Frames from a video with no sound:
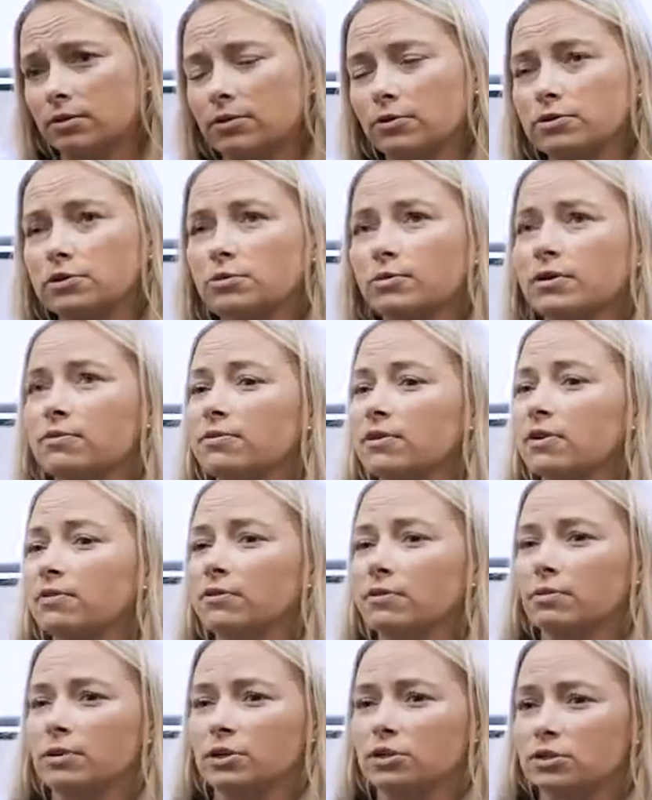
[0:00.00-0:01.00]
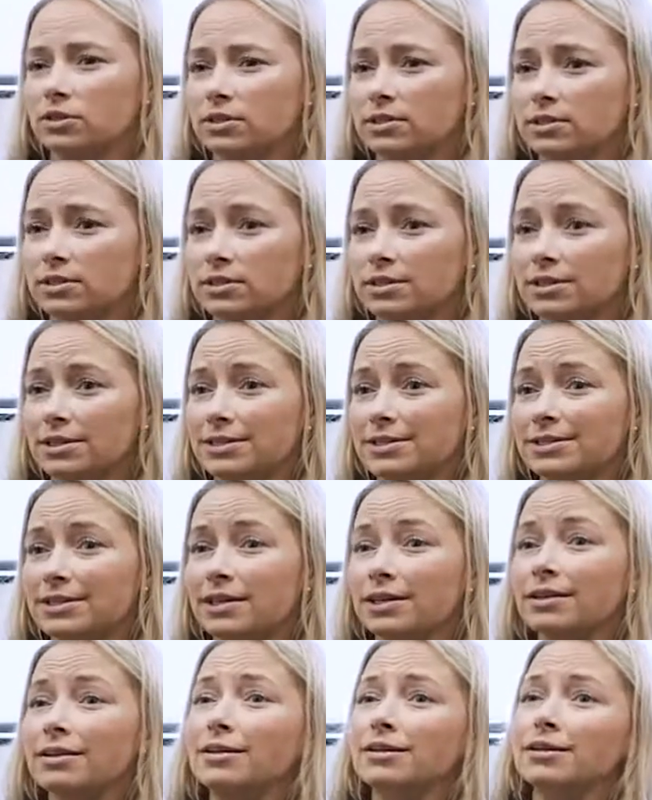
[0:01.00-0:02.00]
You know, those are my favorite patients to see, is
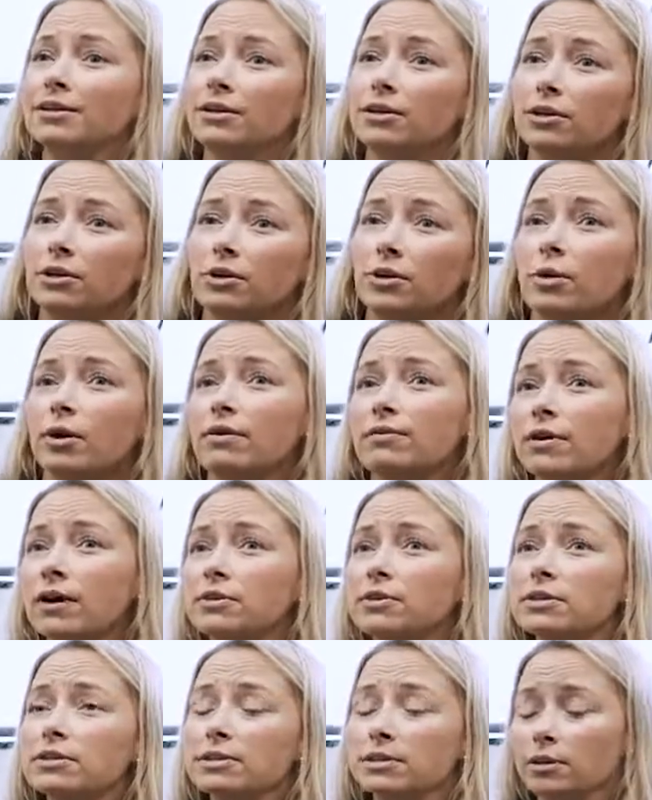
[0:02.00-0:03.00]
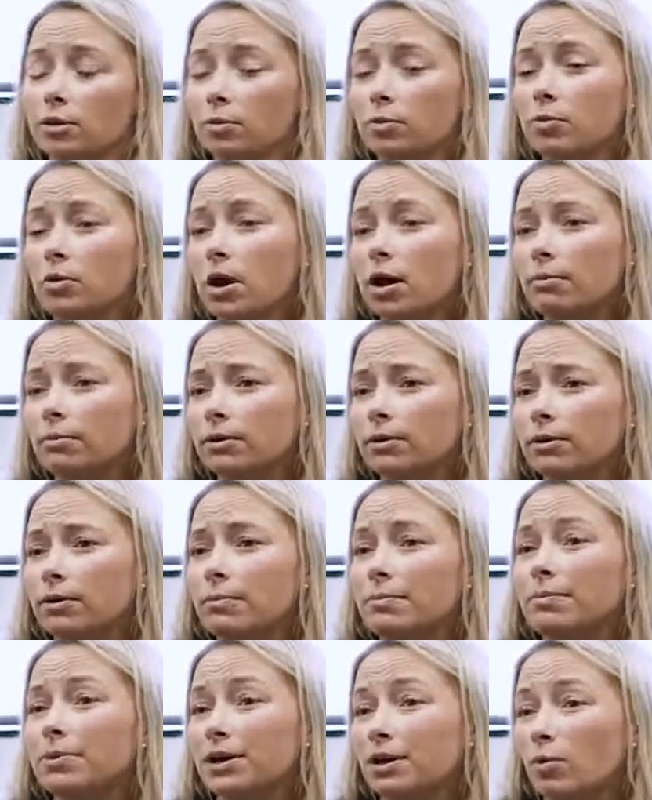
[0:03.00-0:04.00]
like, you know, I've got this little
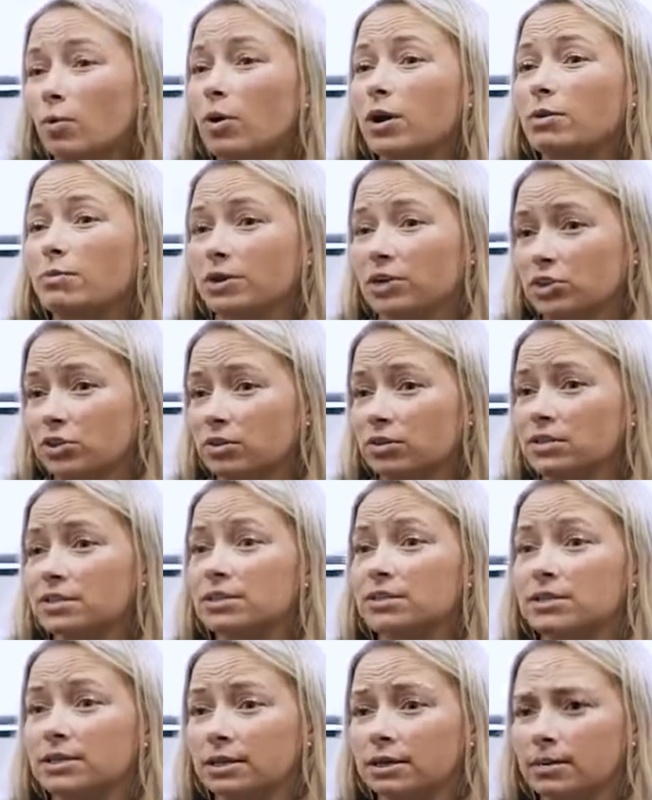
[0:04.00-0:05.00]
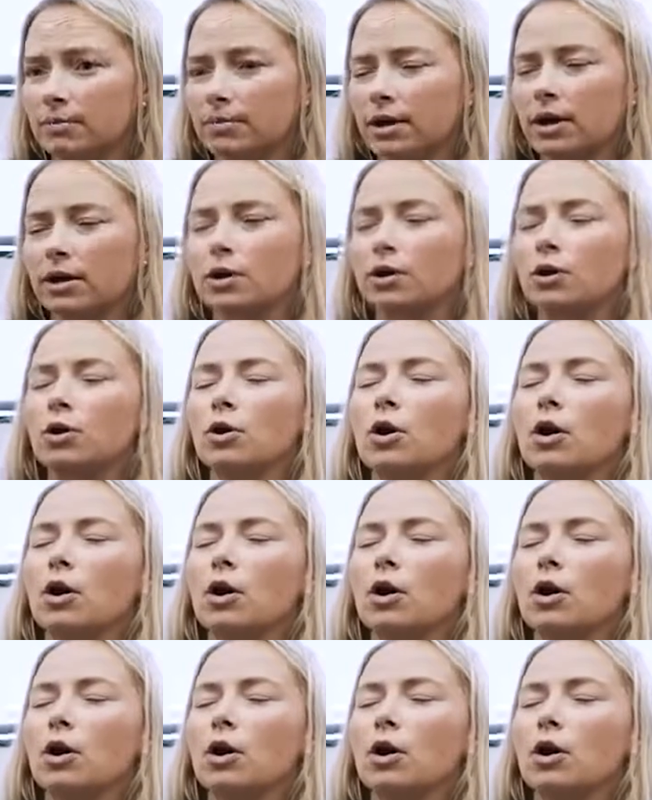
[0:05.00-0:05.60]
problem, but I want to make sure this doesn't come back.